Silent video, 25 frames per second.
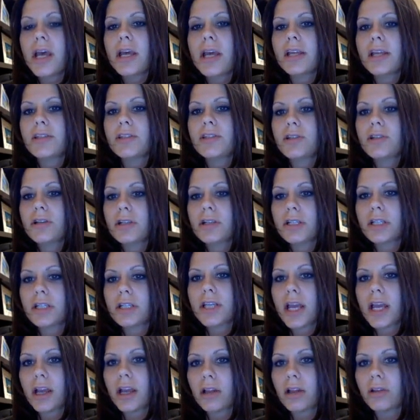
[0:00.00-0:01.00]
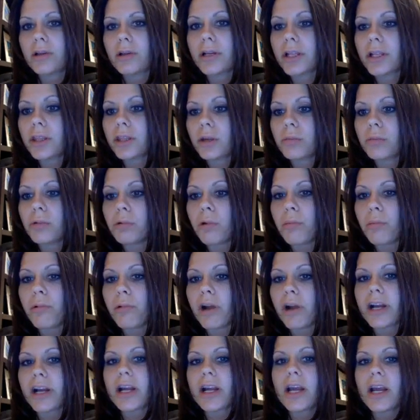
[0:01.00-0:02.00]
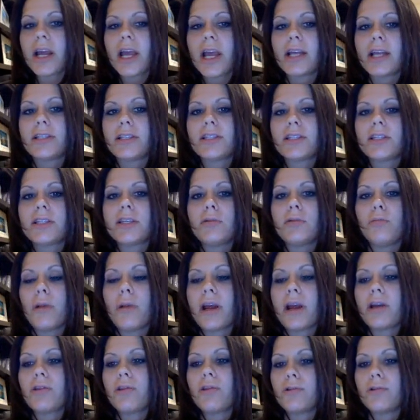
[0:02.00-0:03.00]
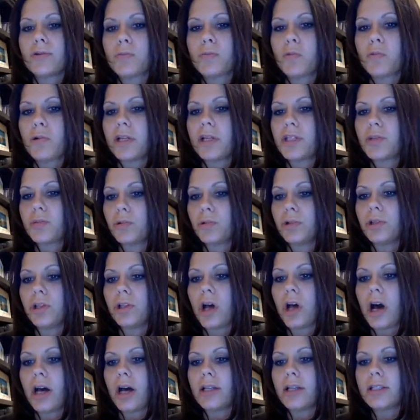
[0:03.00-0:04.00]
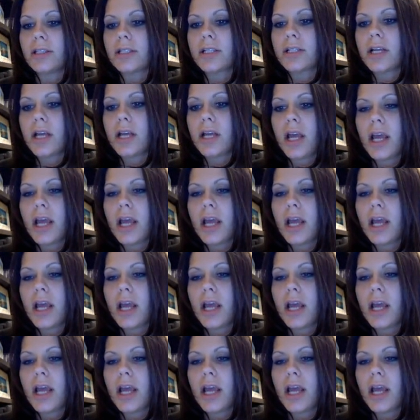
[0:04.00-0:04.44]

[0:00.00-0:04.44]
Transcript: it's good to take a look at the rubric and see where those points were lost.